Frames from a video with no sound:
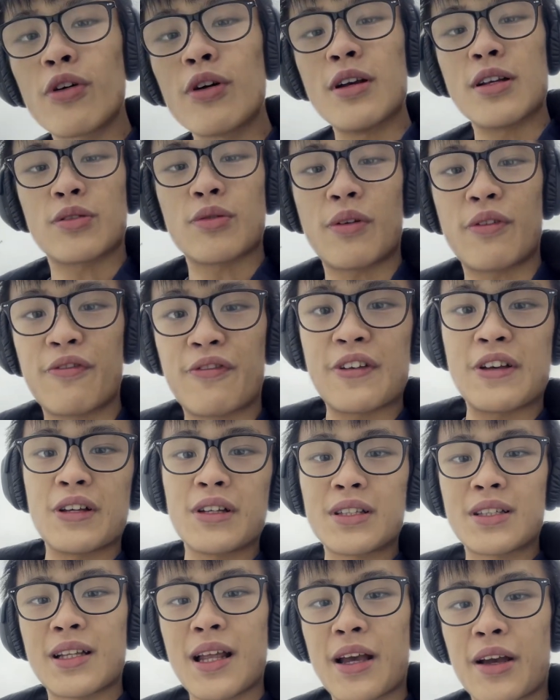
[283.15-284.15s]
is what
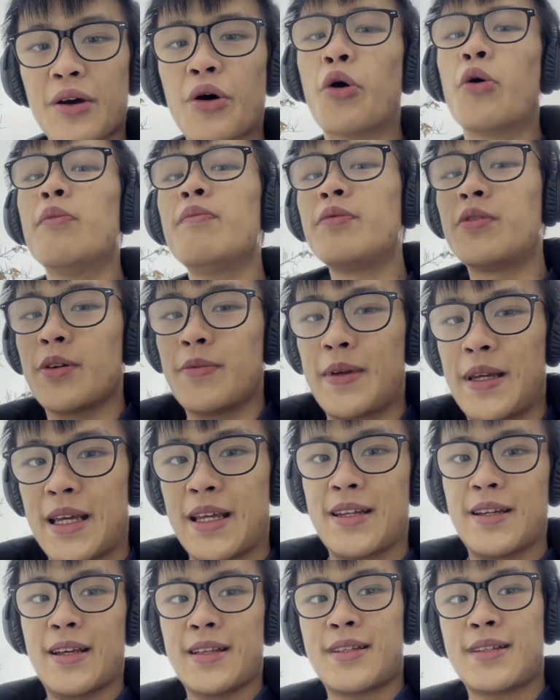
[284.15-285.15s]
feels like home to me
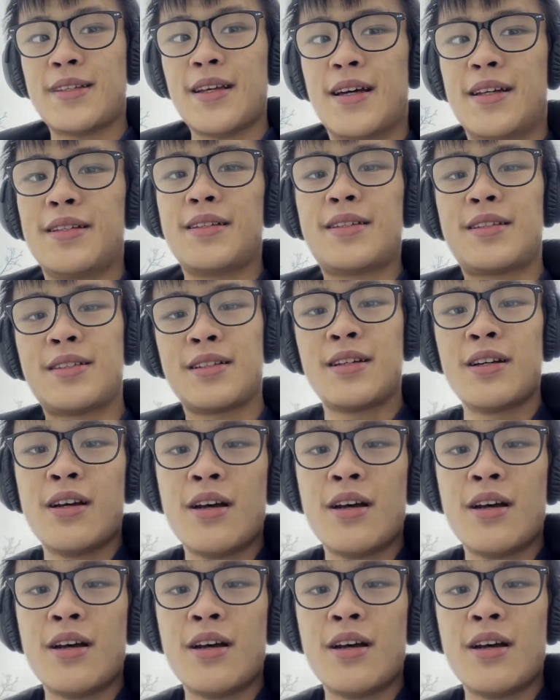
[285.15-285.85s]
in that sense.